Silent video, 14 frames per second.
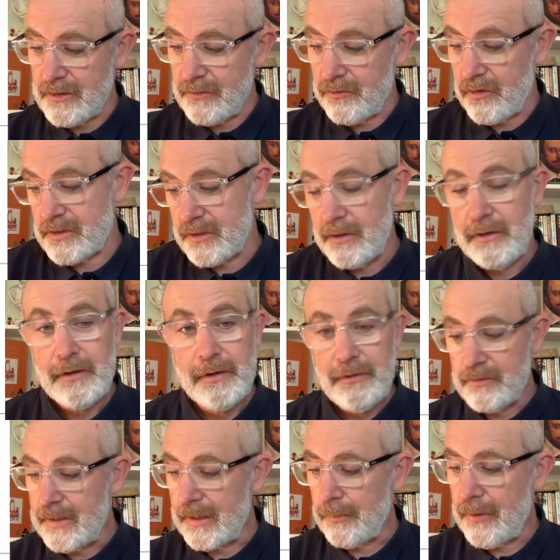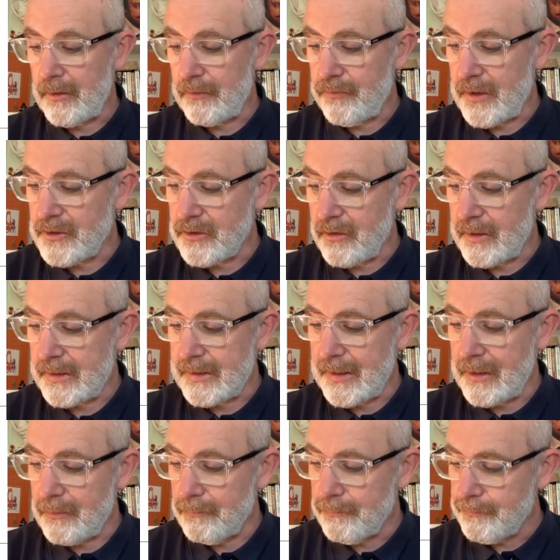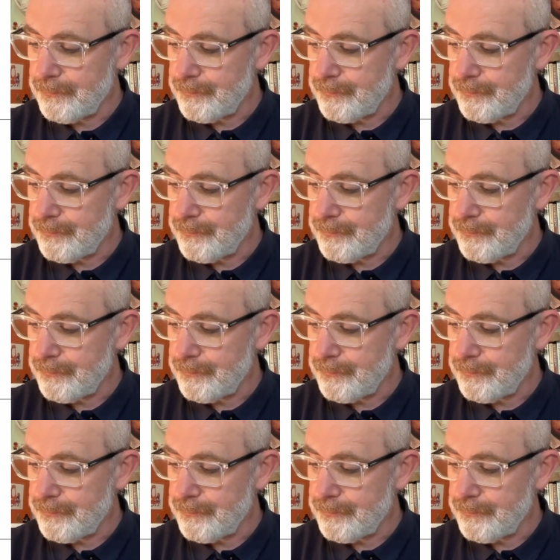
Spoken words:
And of course, take a pound of flesh, you're going to kill him.